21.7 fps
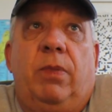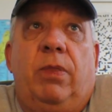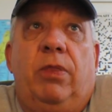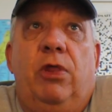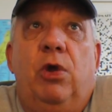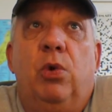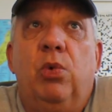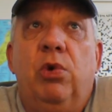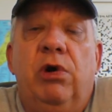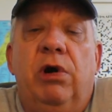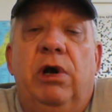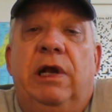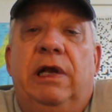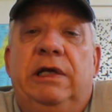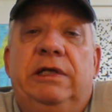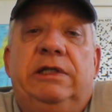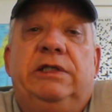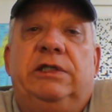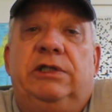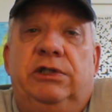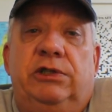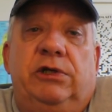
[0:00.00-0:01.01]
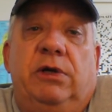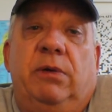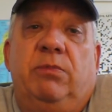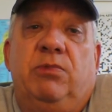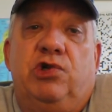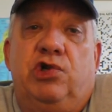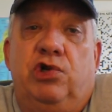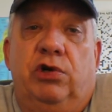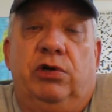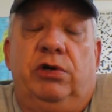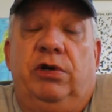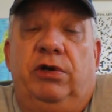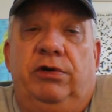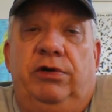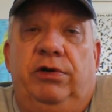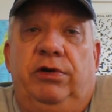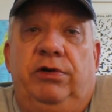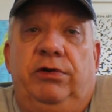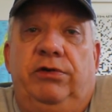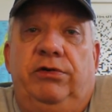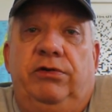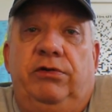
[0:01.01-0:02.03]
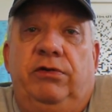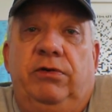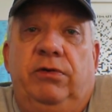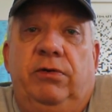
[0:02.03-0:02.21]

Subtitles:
There were at least some certainties.